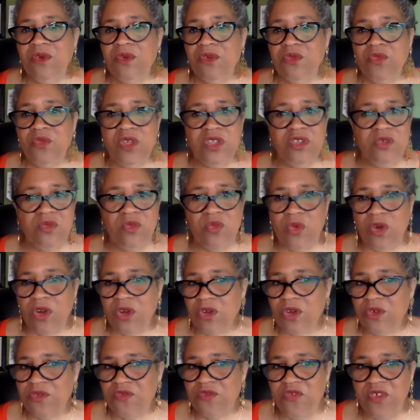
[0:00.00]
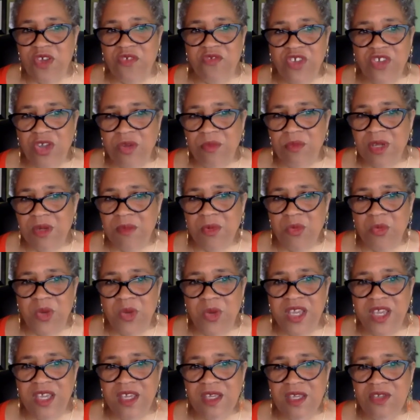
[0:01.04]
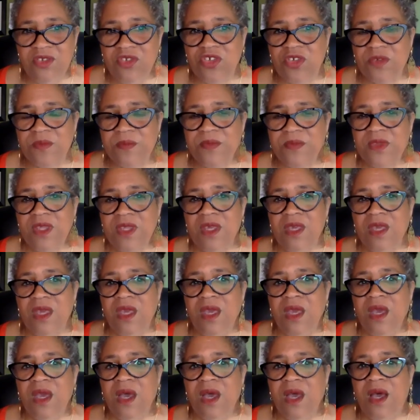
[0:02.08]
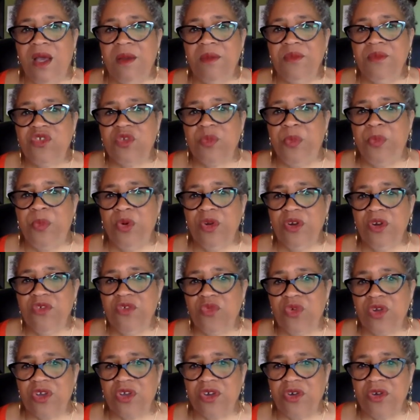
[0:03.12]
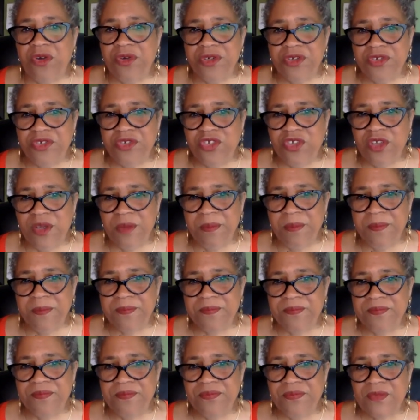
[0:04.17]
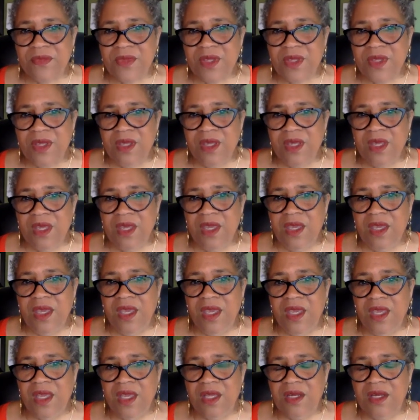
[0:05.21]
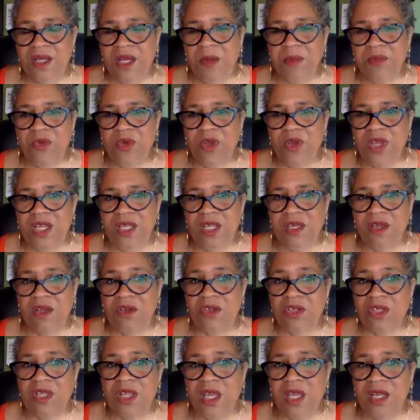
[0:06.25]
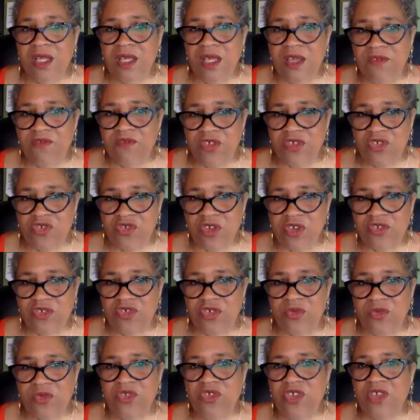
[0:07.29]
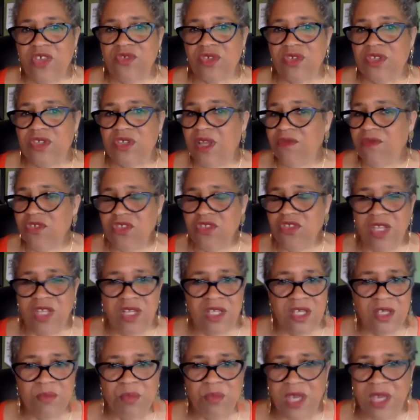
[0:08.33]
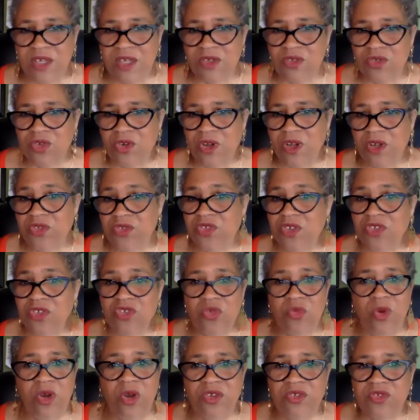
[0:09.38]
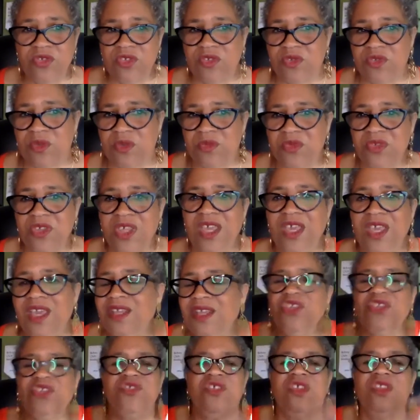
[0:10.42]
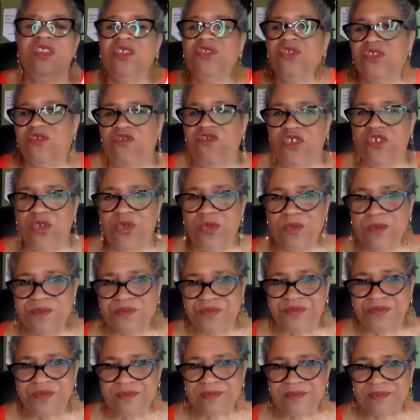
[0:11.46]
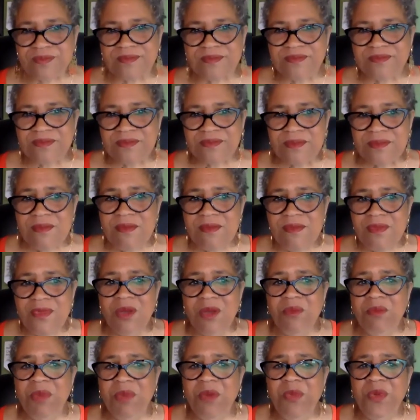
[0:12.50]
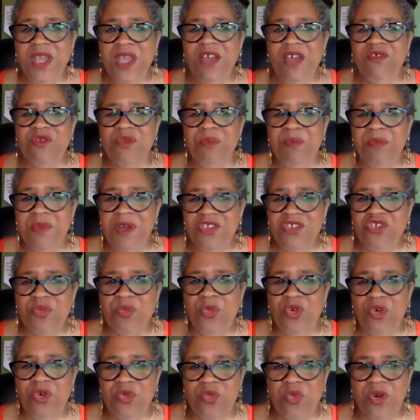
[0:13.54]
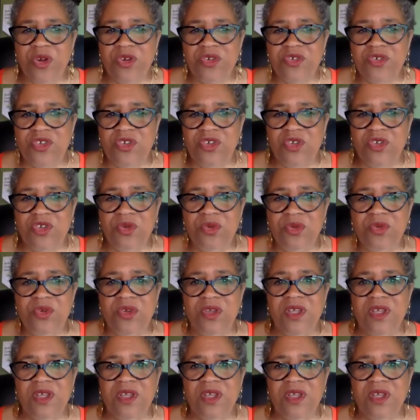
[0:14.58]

We work on a fair minimum wage, support of worker ownership, and upgrading our declining infrastructure, which has a devastating impact on our essential water systems, just to list a few. But we have much more work to do.